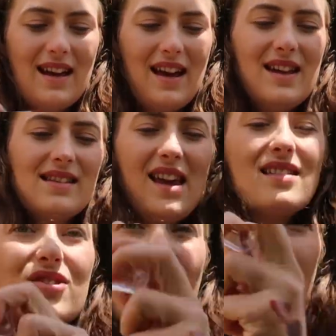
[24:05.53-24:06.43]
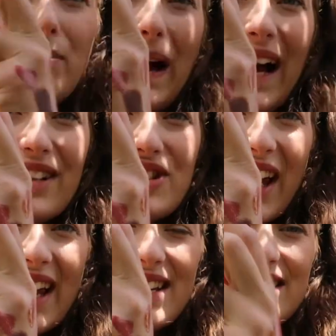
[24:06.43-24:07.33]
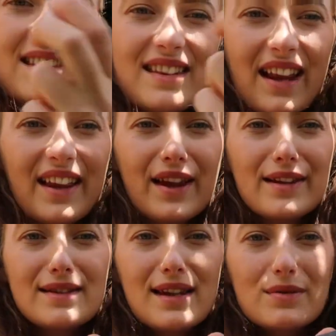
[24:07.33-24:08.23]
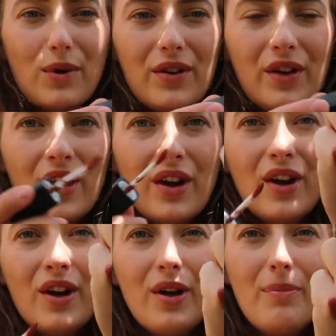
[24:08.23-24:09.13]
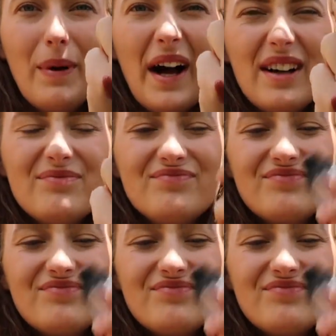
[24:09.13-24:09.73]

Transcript: It's not a bad shade, like it's this one, but